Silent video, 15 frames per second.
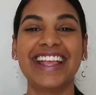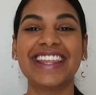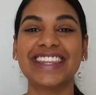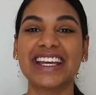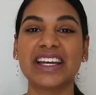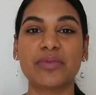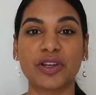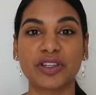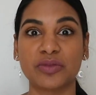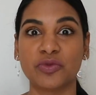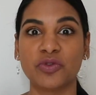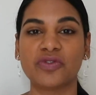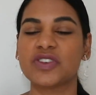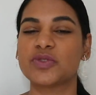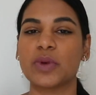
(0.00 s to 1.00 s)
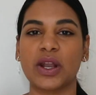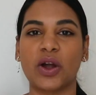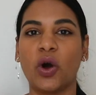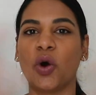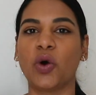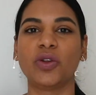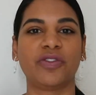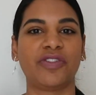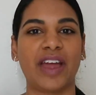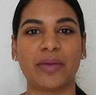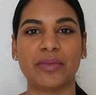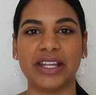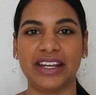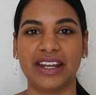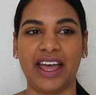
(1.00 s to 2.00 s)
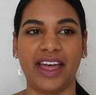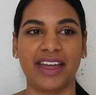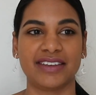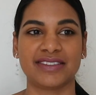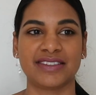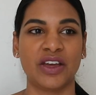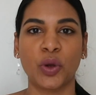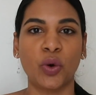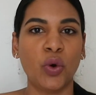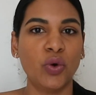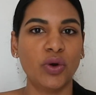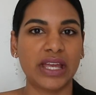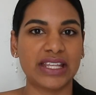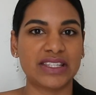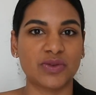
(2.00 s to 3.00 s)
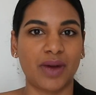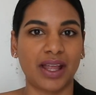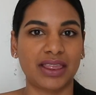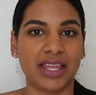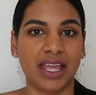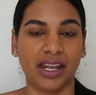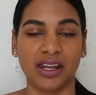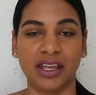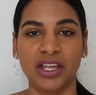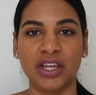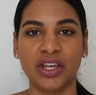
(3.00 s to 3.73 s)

Think about the movies when our whole family dies. Who gets what then?